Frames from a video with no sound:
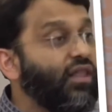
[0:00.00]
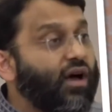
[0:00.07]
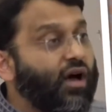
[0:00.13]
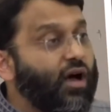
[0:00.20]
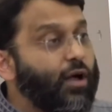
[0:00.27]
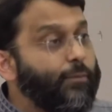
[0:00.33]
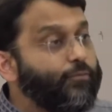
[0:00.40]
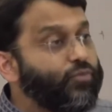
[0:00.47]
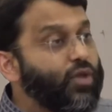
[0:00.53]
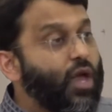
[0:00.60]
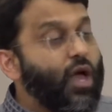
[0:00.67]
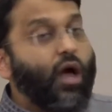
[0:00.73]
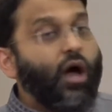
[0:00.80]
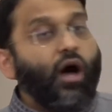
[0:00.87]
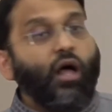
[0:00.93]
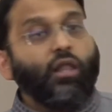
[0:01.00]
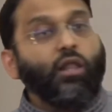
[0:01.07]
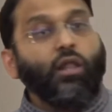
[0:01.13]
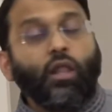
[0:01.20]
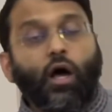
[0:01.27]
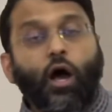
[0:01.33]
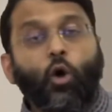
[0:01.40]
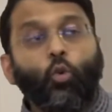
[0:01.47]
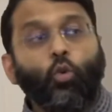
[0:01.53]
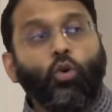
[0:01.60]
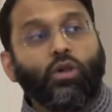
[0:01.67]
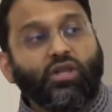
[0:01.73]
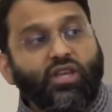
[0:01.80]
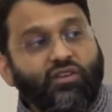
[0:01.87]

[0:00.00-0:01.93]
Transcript: Allah, Allah will